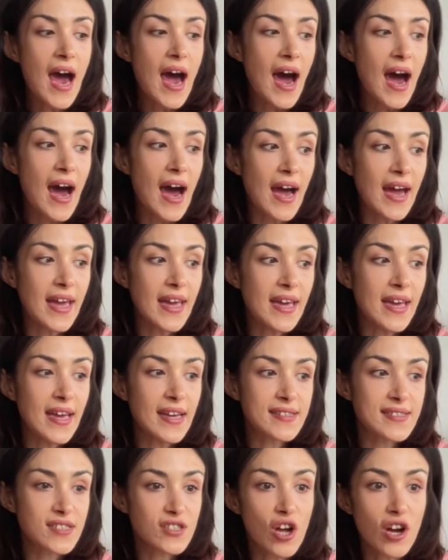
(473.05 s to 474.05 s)
I
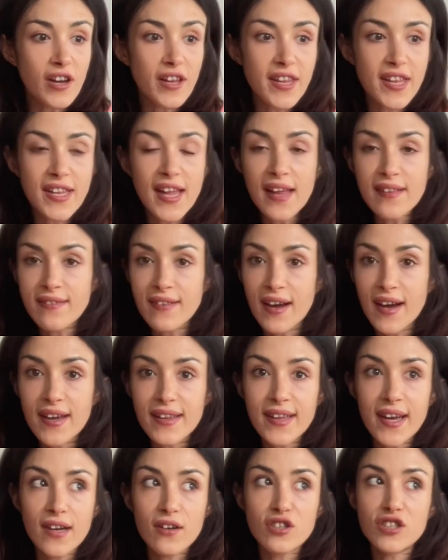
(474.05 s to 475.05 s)
started it at night
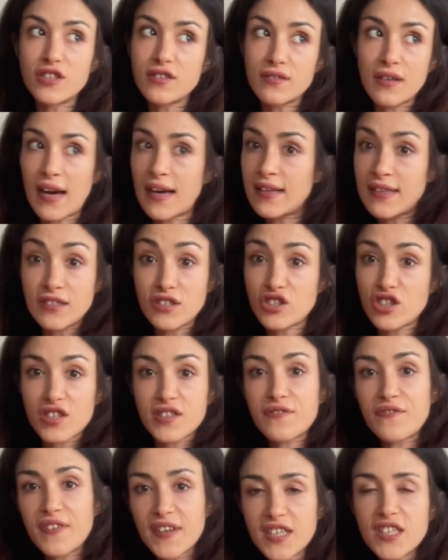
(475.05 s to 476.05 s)
and I
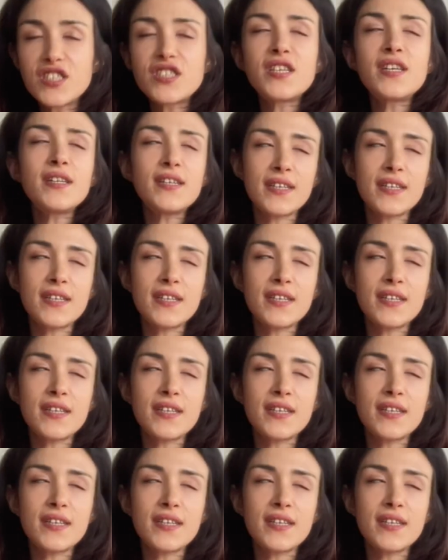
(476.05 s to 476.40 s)
just finished it.